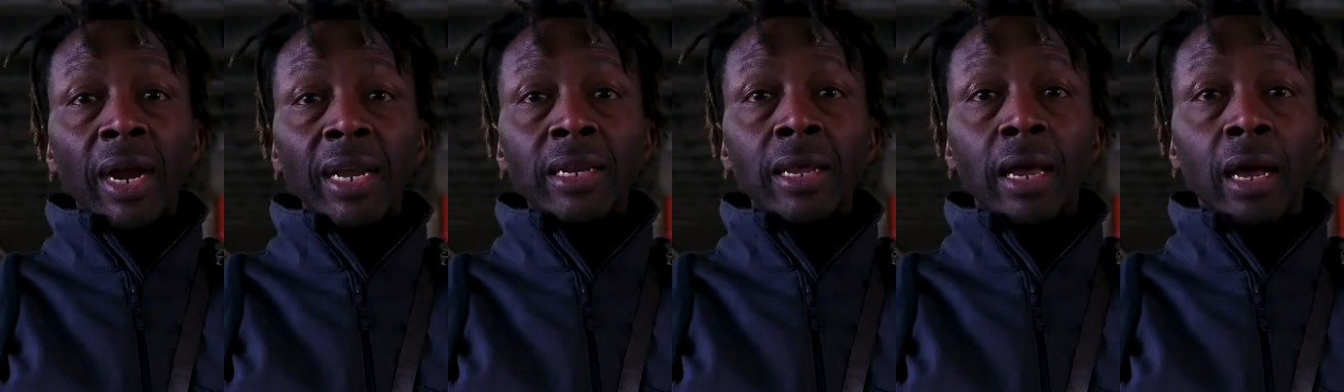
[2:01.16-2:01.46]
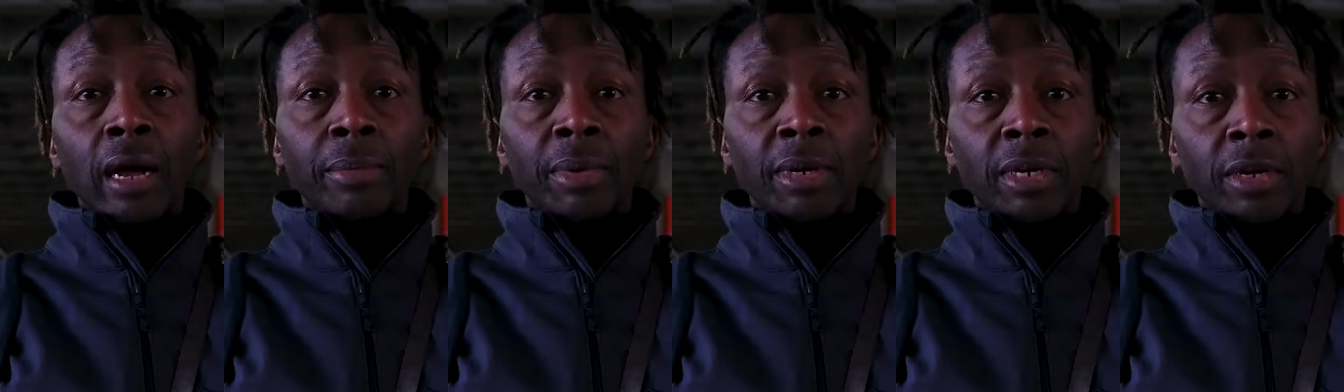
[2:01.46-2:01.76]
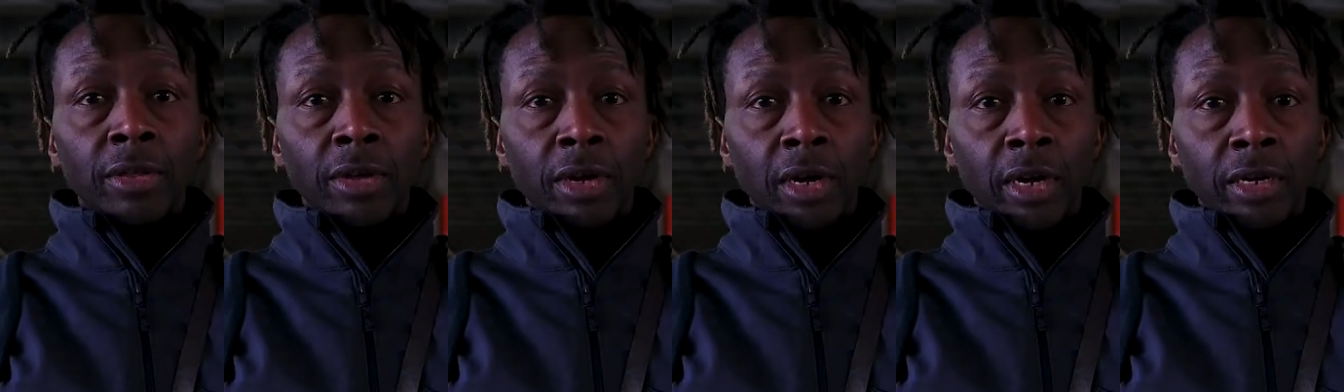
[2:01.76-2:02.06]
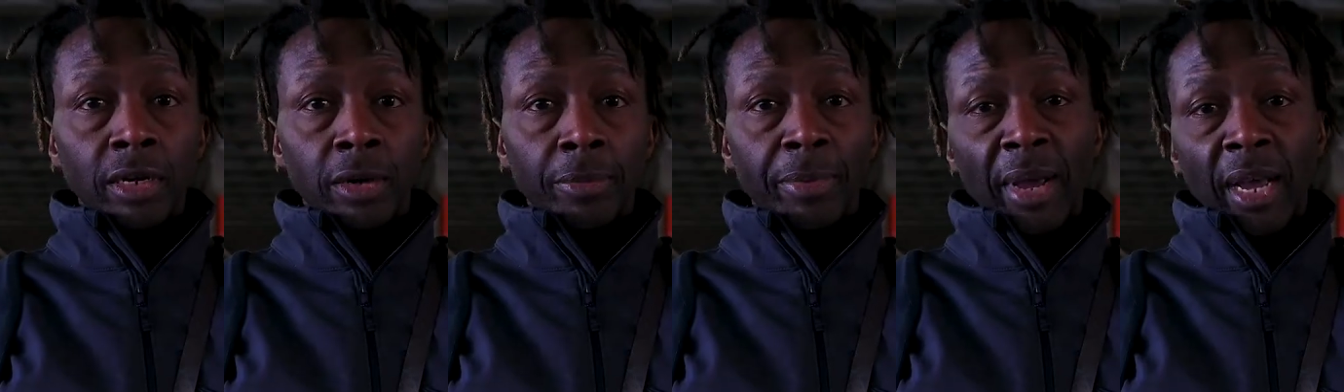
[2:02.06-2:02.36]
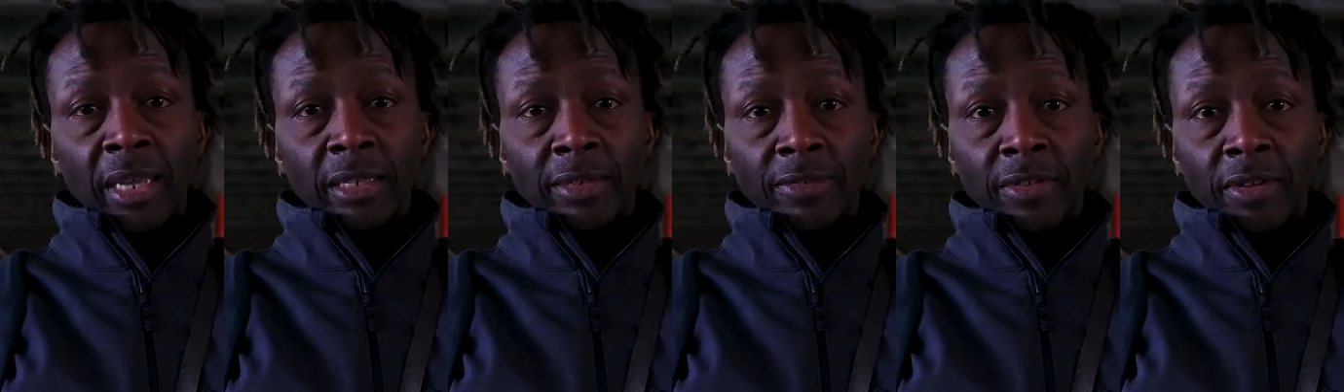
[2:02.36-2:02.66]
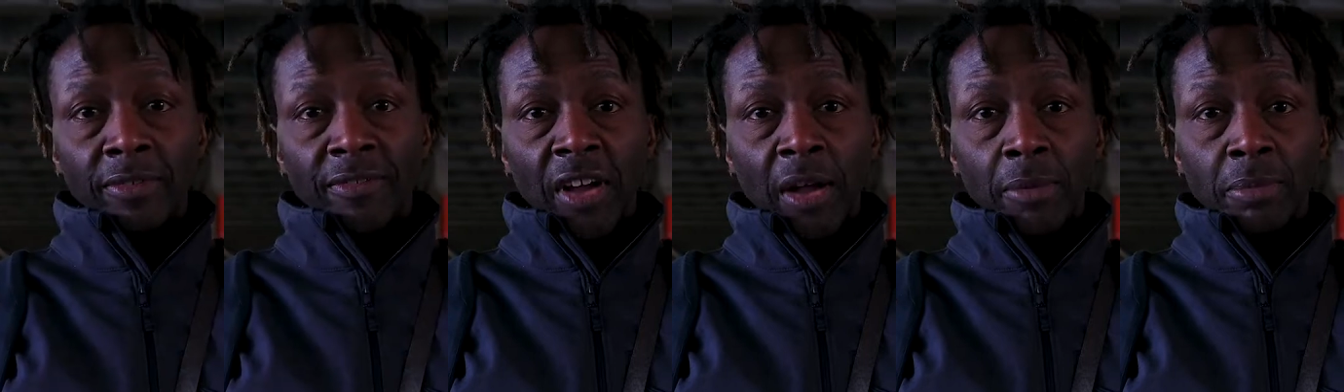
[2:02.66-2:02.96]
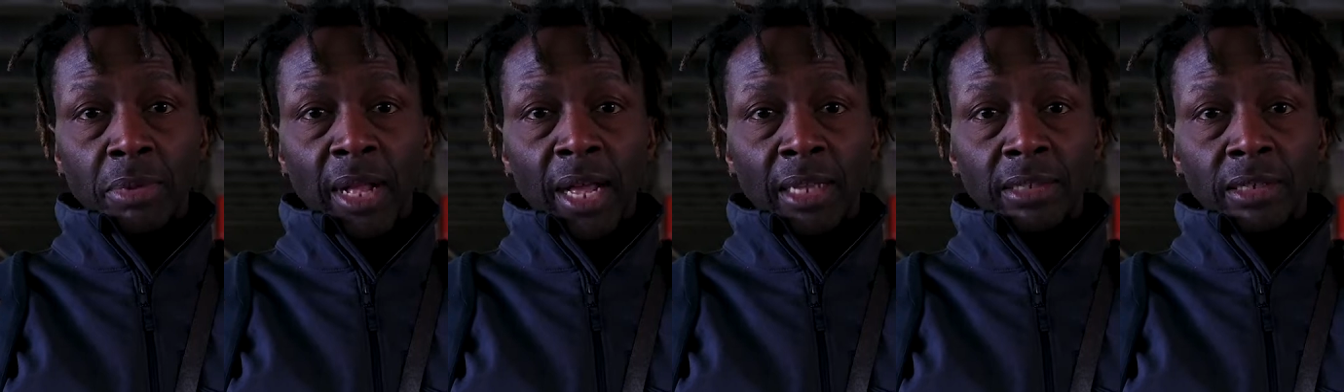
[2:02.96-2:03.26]
Now I'm under the underpass of LaFont
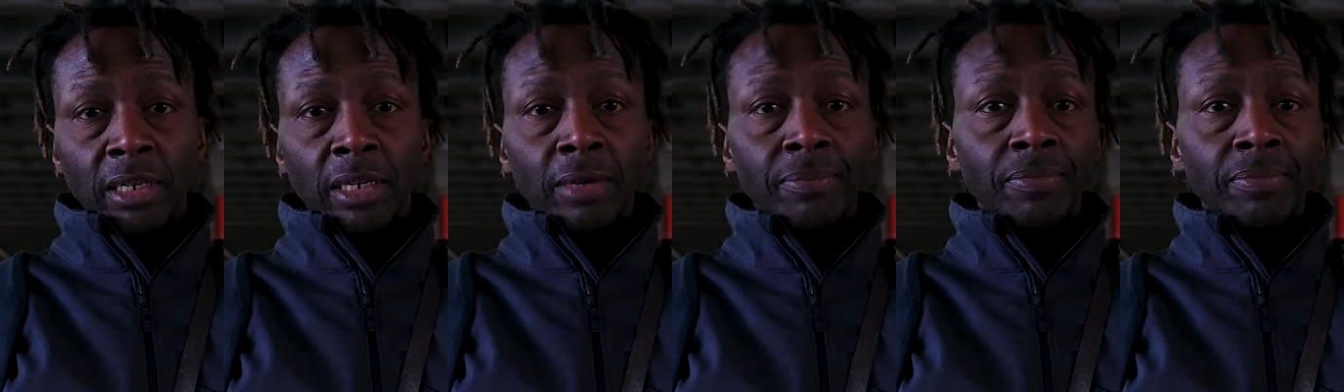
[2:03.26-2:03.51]
Plaza,